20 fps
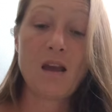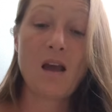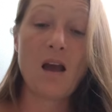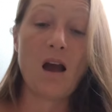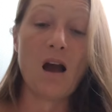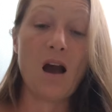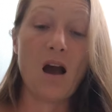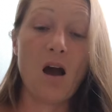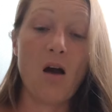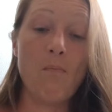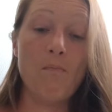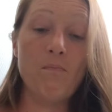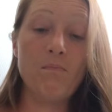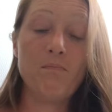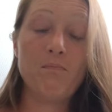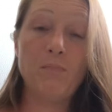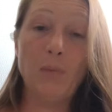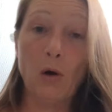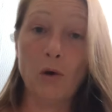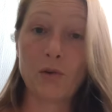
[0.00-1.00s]
Um,
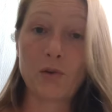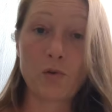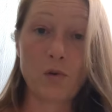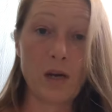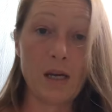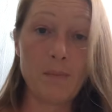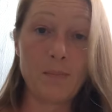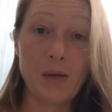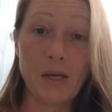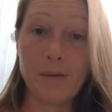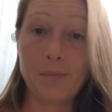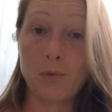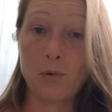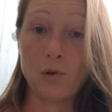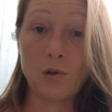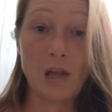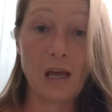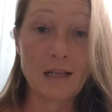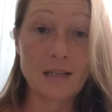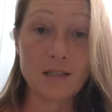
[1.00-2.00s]
both great
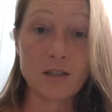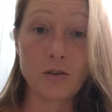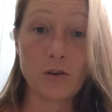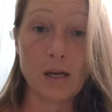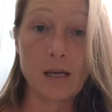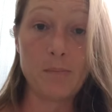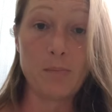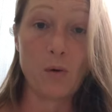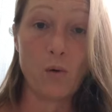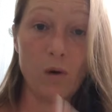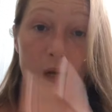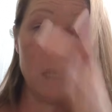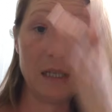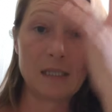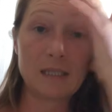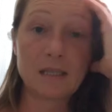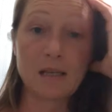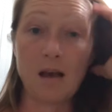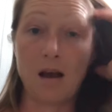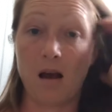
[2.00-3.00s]
people, lots of great
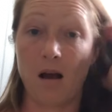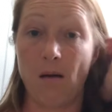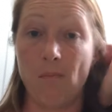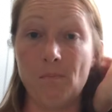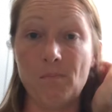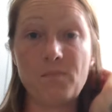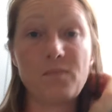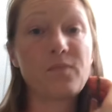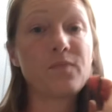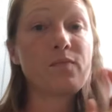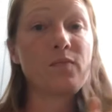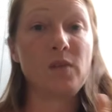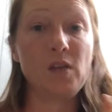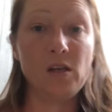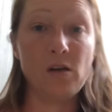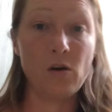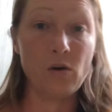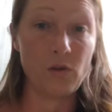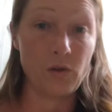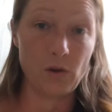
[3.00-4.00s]
points. Um, you
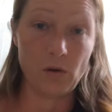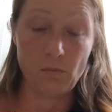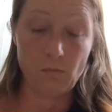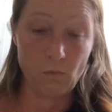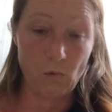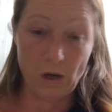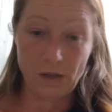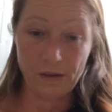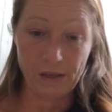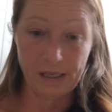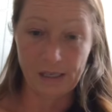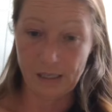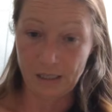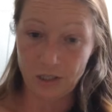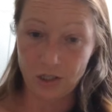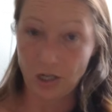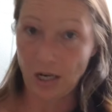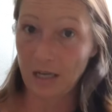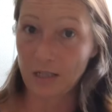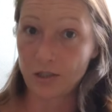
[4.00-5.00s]
know, the one lady,
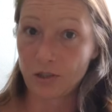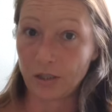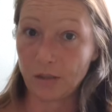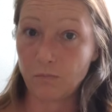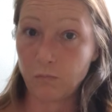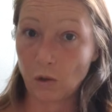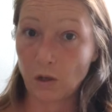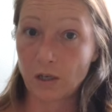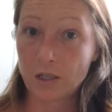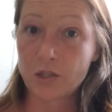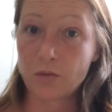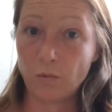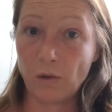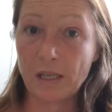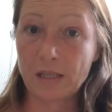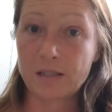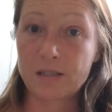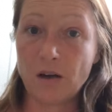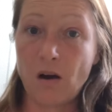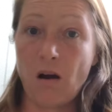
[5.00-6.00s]
she actually works
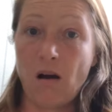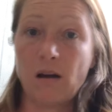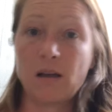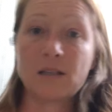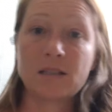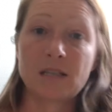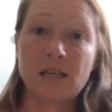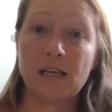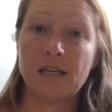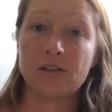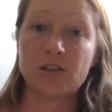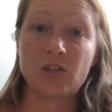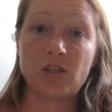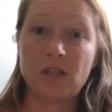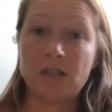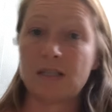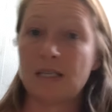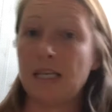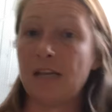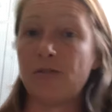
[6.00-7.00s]
with dogs and
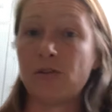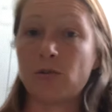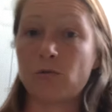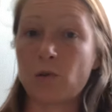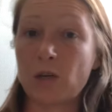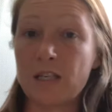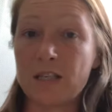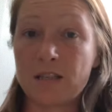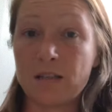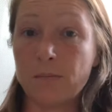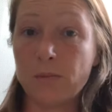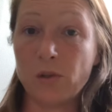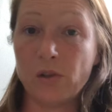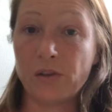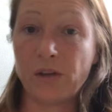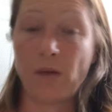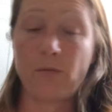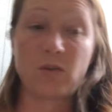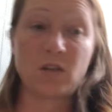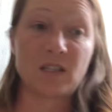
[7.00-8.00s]
she's even reasonable
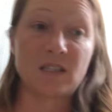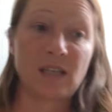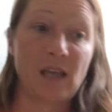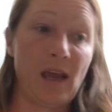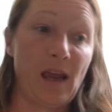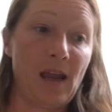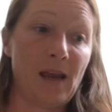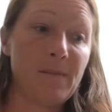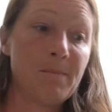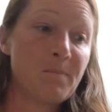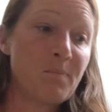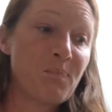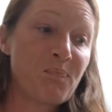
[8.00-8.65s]
enough to say,